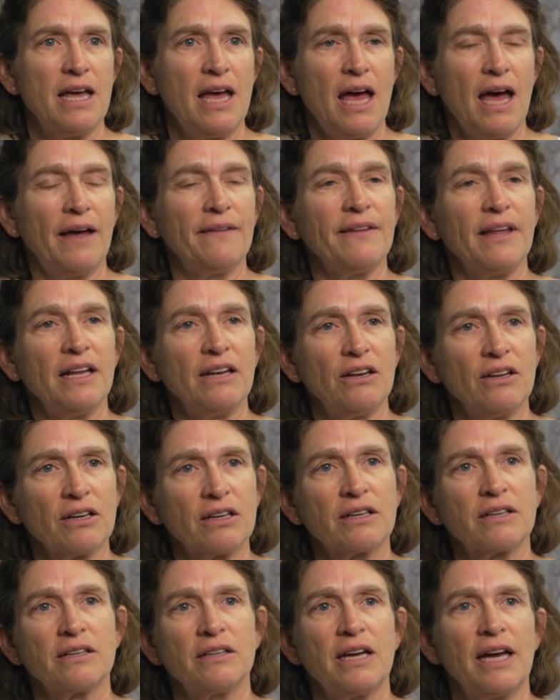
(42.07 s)
and they
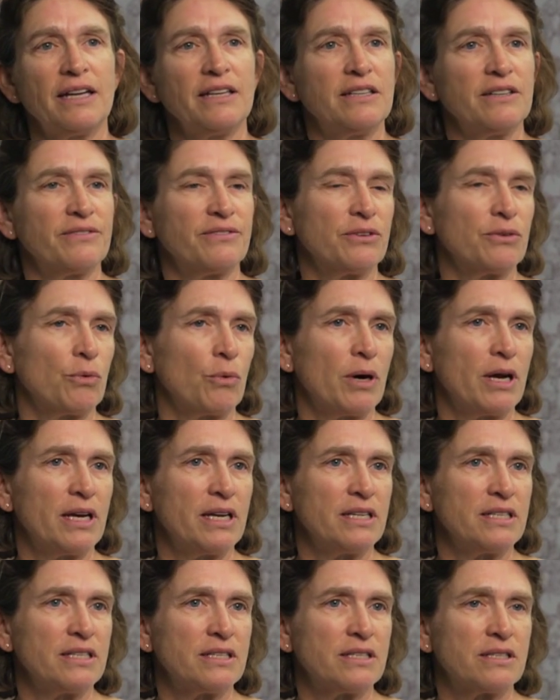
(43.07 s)
look at different
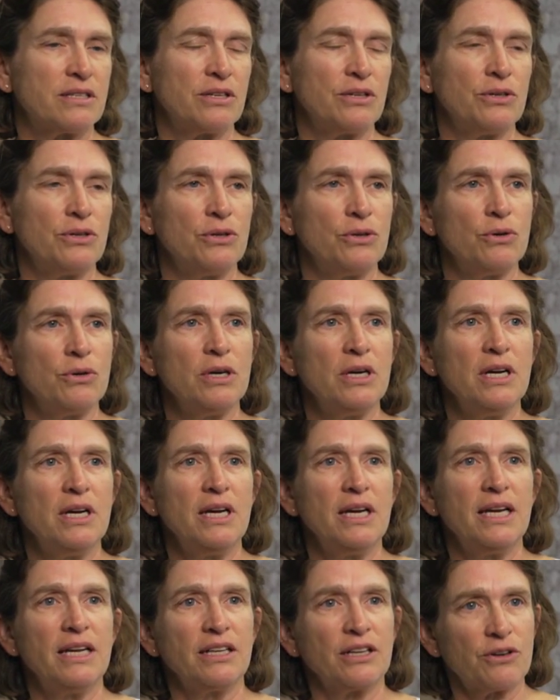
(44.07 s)
ways to
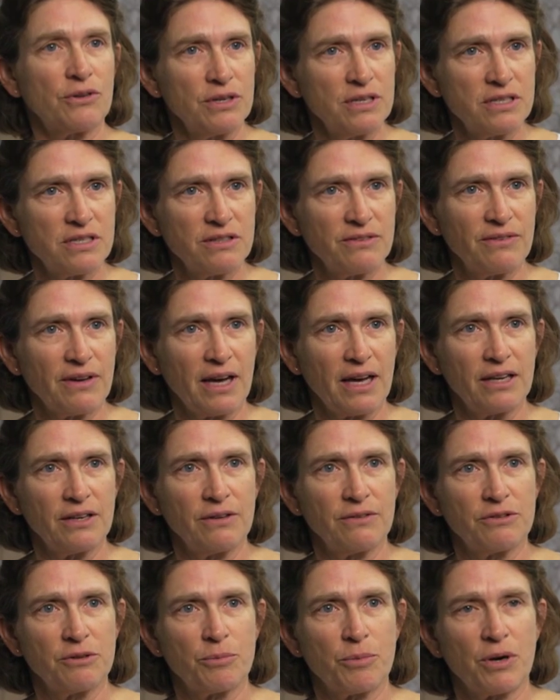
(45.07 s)
increase the value
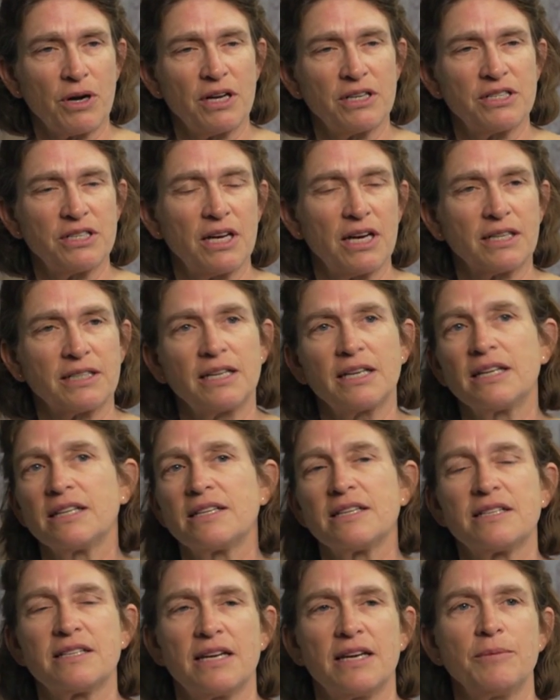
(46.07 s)
of the project and at the
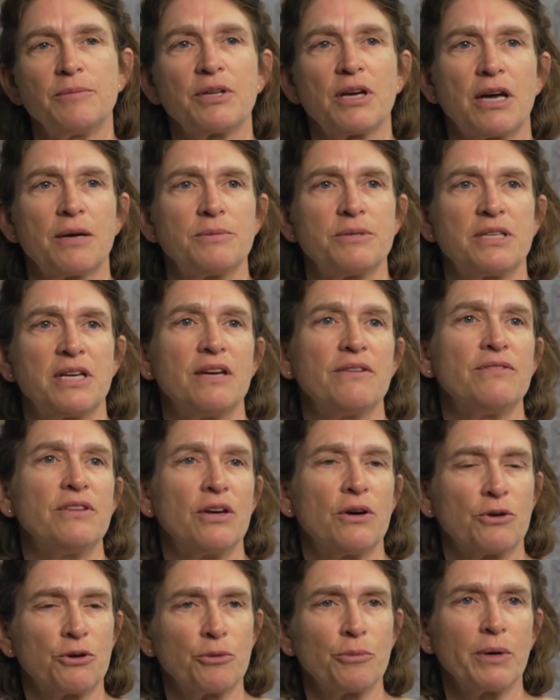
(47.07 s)
same time save the
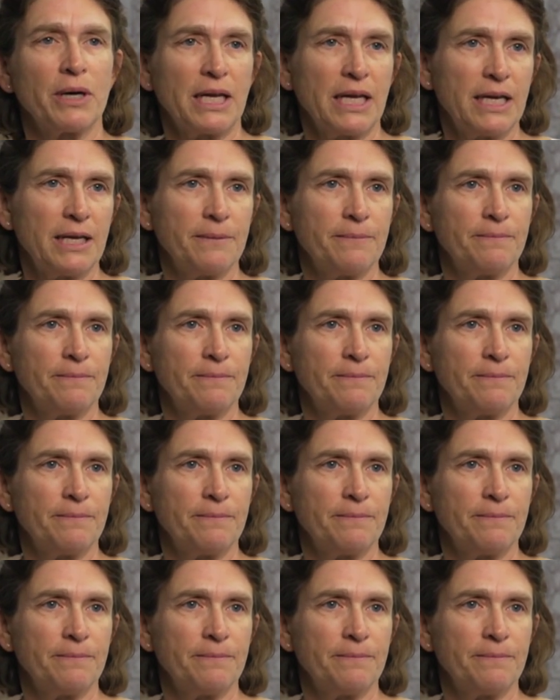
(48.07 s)
owner money.